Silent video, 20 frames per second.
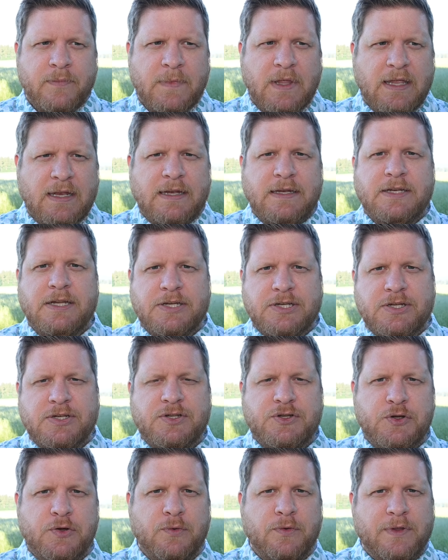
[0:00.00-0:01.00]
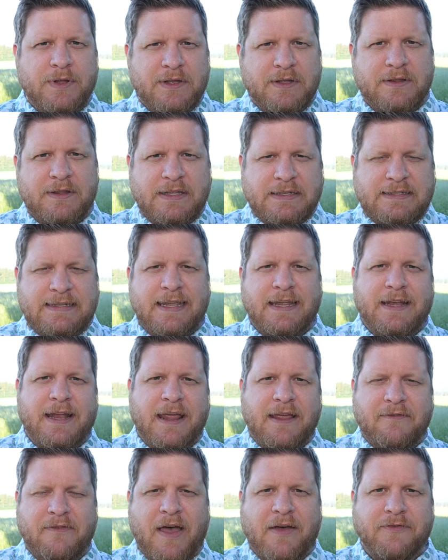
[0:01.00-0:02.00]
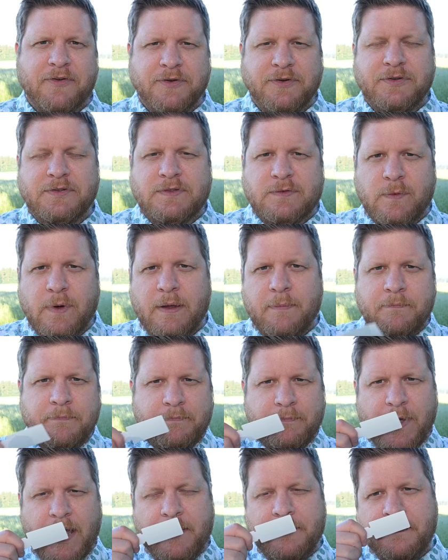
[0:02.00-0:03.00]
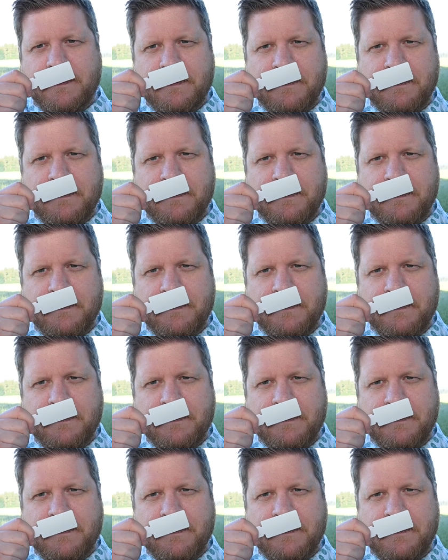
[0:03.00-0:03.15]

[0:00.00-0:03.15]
in addition to the DNA of Afternoon Swim. But